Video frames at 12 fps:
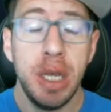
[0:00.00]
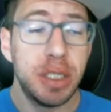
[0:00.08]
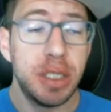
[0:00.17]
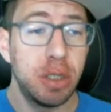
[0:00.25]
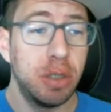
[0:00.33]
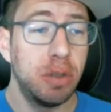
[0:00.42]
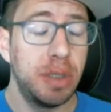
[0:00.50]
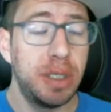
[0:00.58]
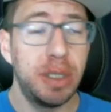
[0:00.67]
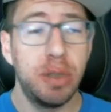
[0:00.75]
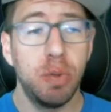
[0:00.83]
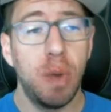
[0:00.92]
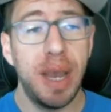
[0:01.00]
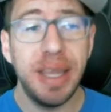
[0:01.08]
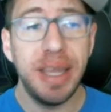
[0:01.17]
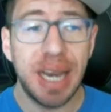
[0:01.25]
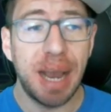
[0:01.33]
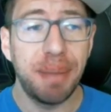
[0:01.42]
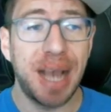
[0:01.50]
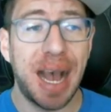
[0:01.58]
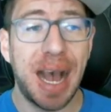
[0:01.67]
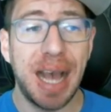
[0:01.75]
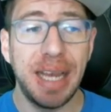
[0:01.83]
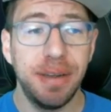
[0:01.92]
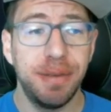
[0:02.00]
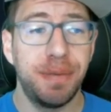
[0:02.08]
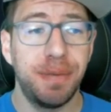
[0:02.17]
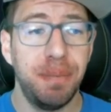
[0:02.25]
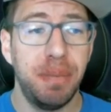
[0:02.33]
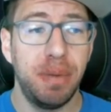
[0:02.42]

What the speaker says: So the way that I'm kind of